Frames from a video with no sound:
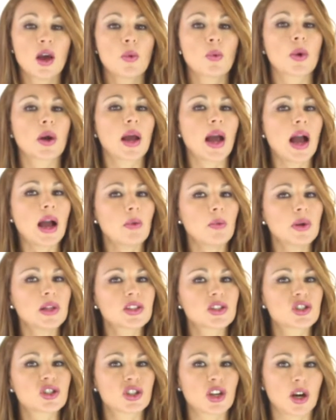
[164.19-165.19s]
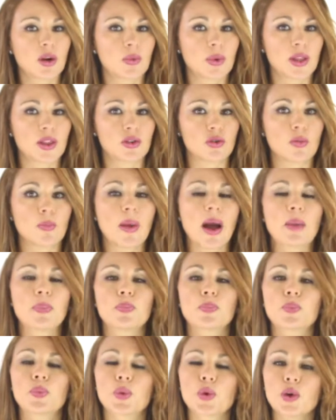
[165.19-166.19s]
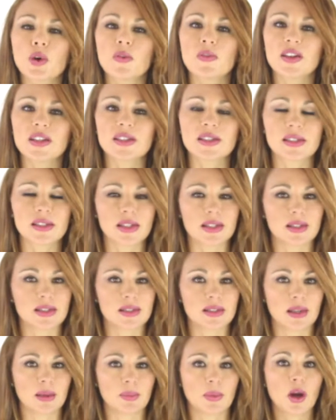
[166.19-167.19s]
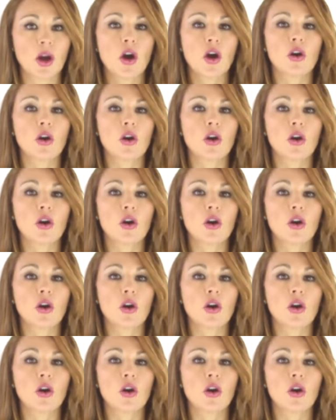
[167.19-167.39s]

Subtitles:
where I will share with you my proven system